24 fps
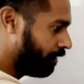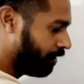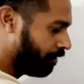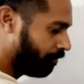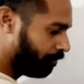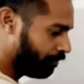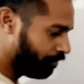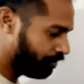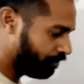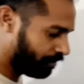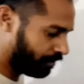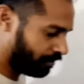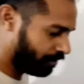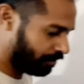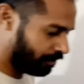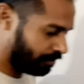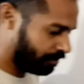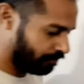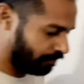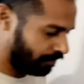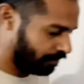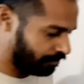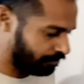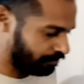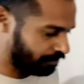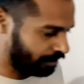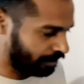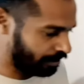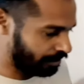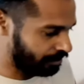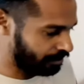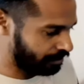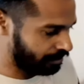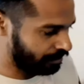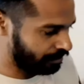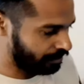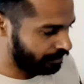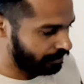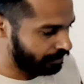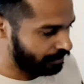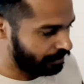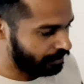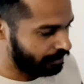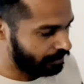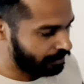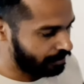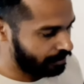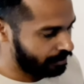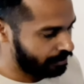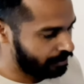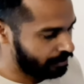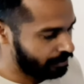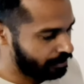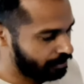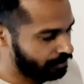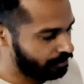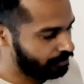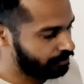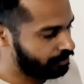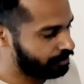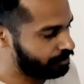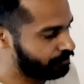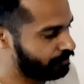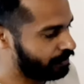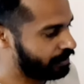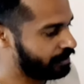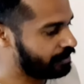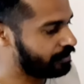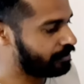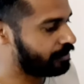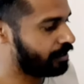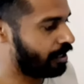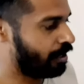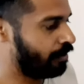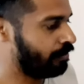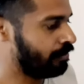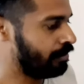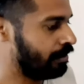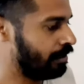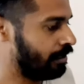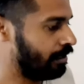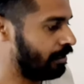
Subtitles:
Making this one cut. So this one is down.